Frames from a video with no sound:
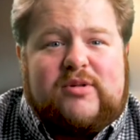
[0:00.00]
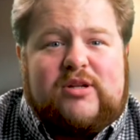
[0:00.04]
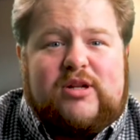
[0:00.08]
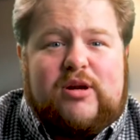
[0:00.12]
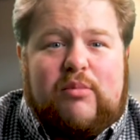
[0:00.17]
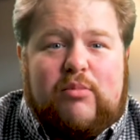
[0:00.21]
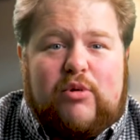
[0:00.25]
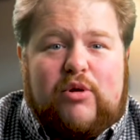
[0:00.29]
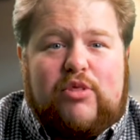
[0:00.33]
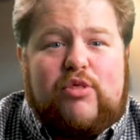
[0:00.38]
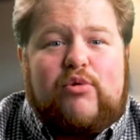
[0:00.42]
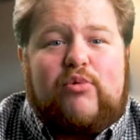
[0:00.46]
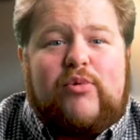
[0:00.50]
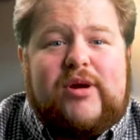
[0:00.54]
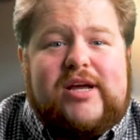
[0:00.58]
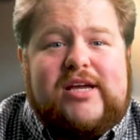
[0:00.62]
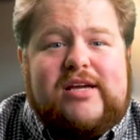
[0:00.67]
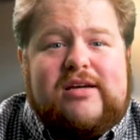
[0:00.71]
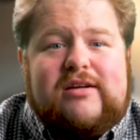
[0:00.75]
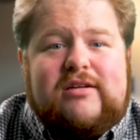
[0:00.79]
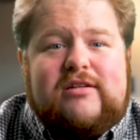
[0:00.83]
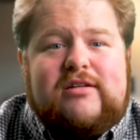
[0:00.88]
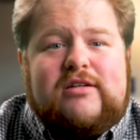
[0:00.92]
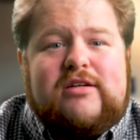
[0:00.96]
Number three,
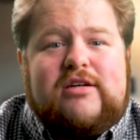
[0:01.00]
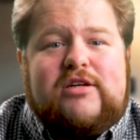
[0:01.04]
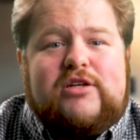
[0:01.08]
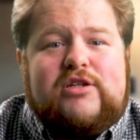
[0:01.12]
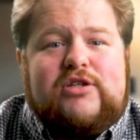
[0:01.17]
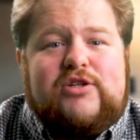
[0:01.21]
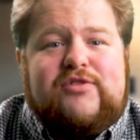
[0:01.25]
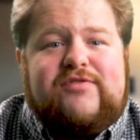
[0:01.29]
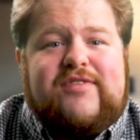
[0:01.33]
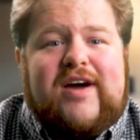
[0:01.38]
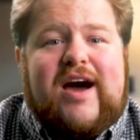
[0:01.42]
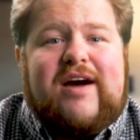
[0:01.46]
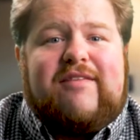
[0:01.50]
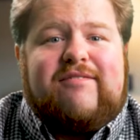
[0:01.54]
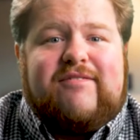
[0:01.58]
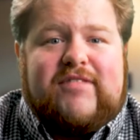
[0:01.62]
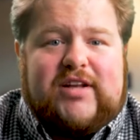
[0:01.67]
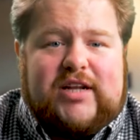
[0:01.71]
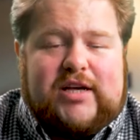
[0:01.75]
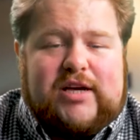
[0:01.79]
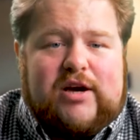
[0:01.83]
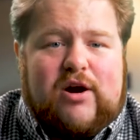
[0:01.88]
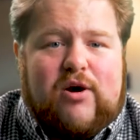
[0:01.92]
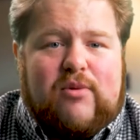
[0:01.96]
you've got
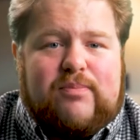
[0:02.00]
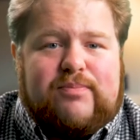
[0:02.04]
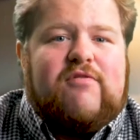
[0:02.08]
video.